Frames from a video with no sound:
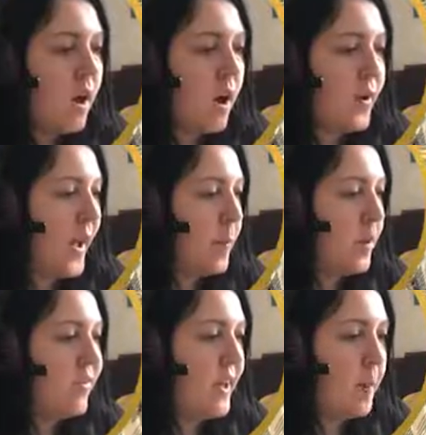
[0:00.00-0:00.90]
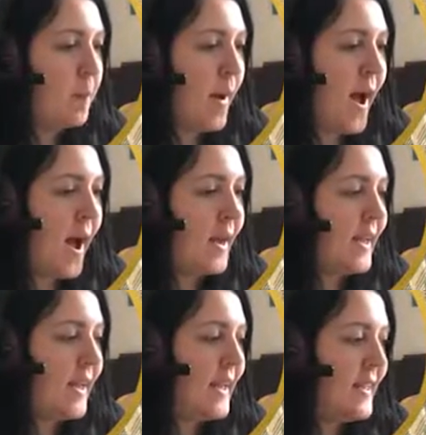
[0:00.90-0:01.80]
Okay, moving back
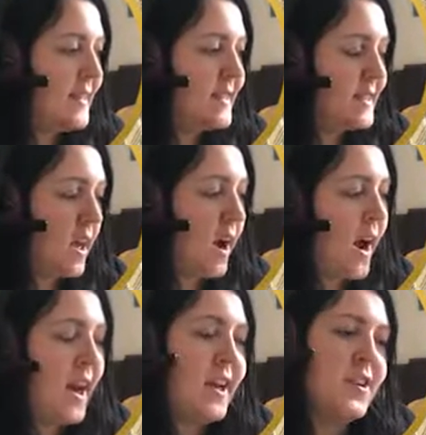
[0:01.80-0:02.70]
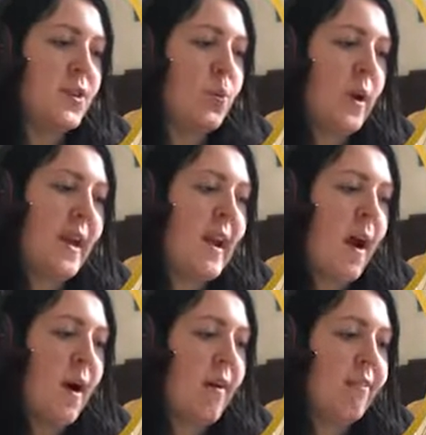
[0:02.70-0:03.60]
inside, we
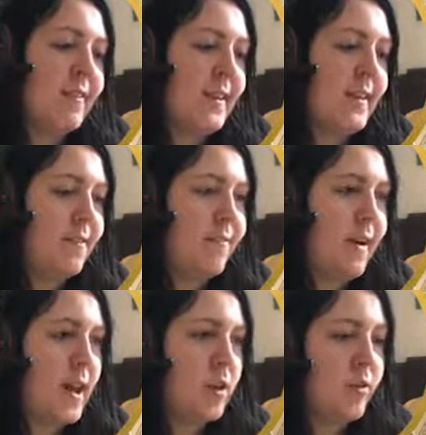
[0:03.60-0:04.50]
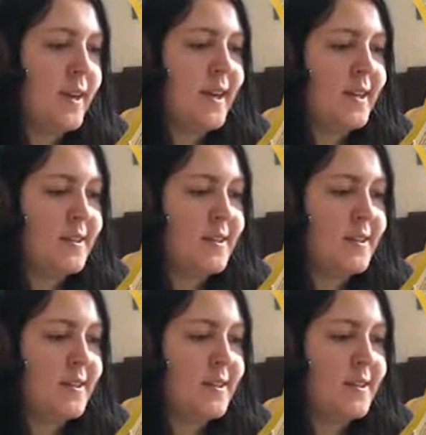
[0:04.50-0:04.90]
now have the Valerie